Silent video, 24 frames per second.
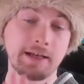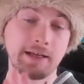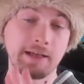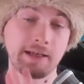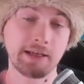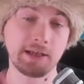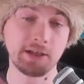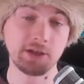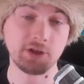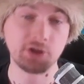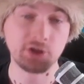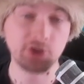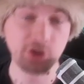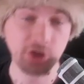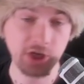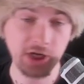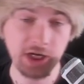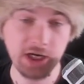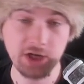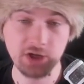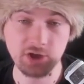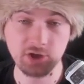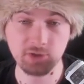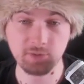I can
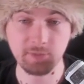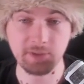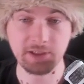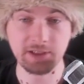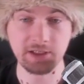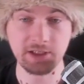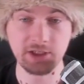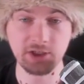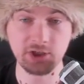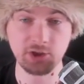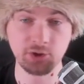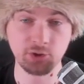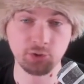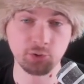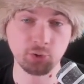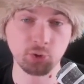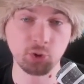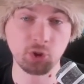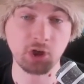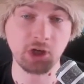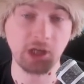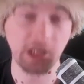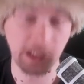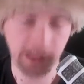change my nation
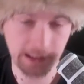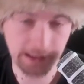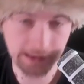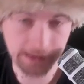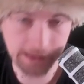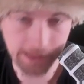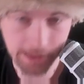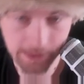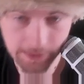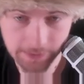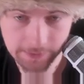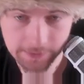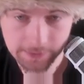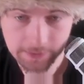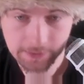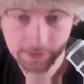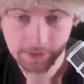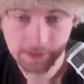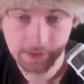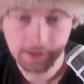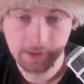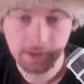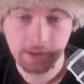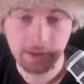to Kalka,
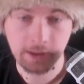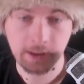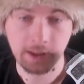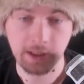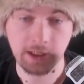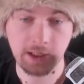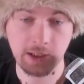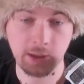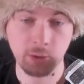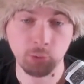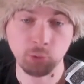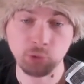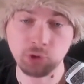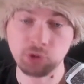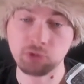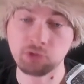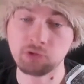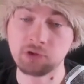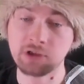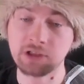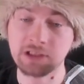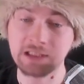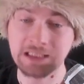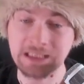uh, which
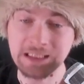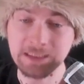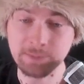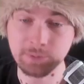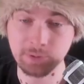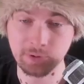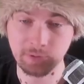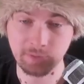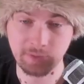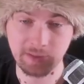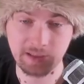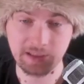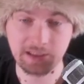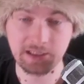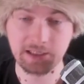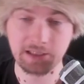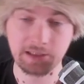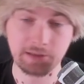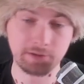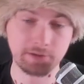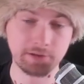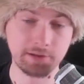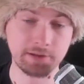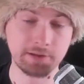will keep my
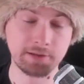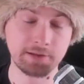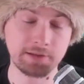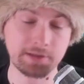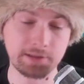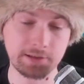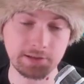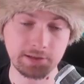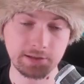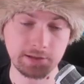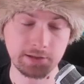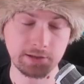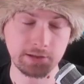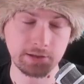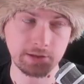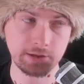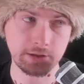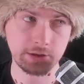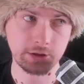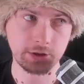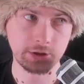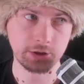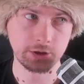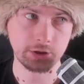current
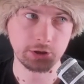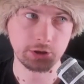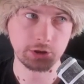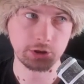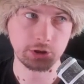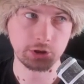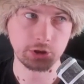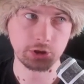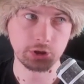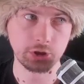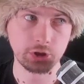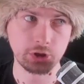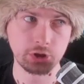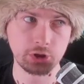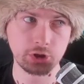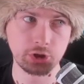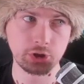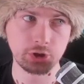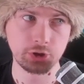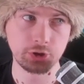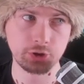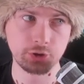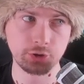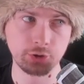uh,
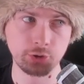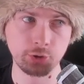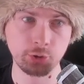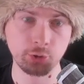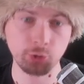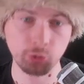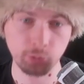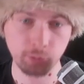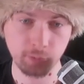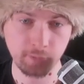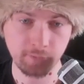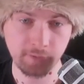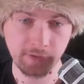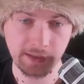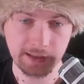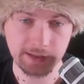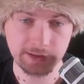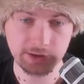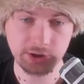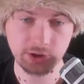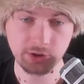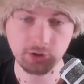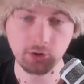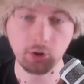group of
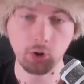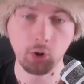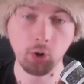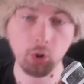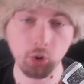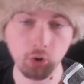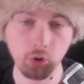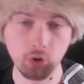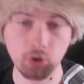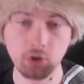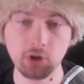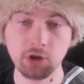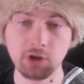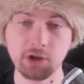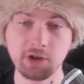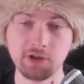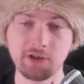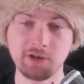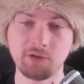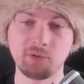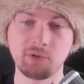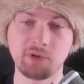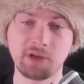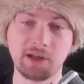culture, or
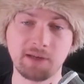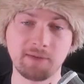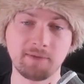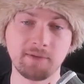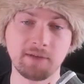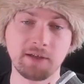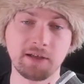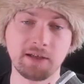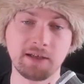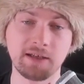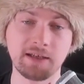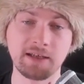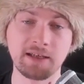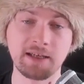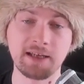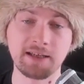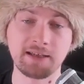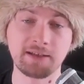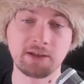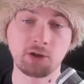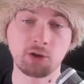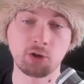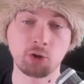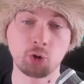we can uh,
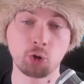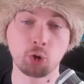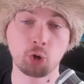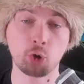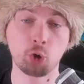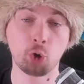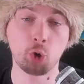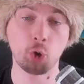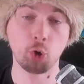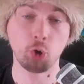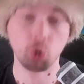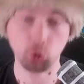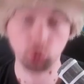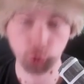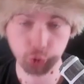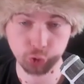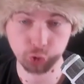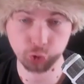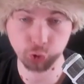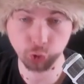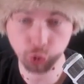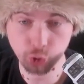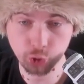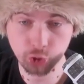get Coal
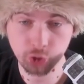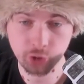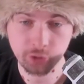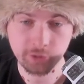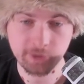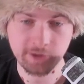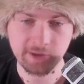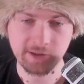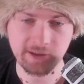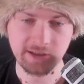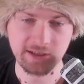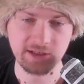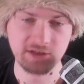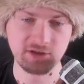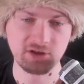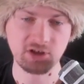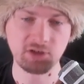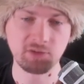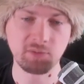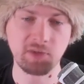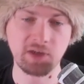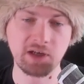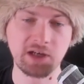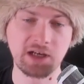Shoot and
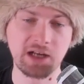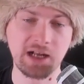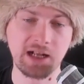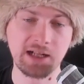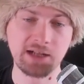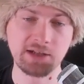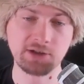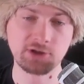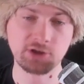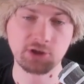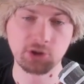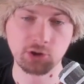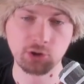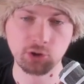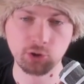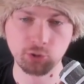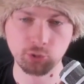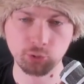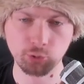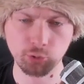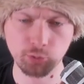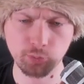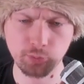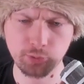change my culture
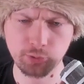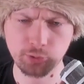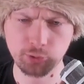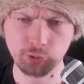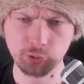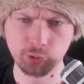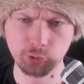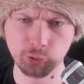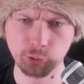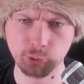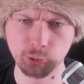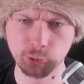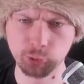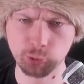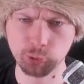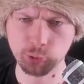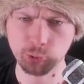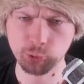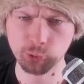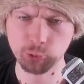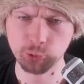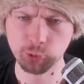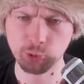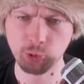group
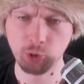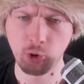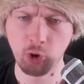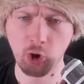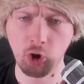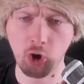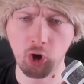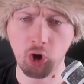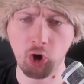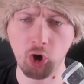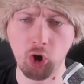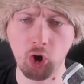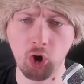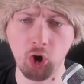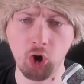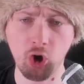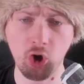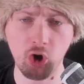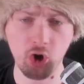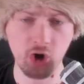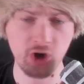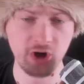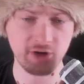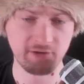to
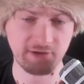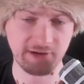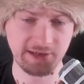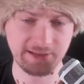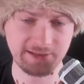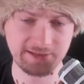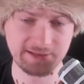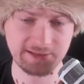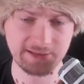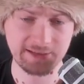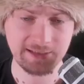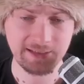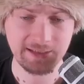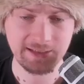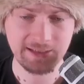Oirat.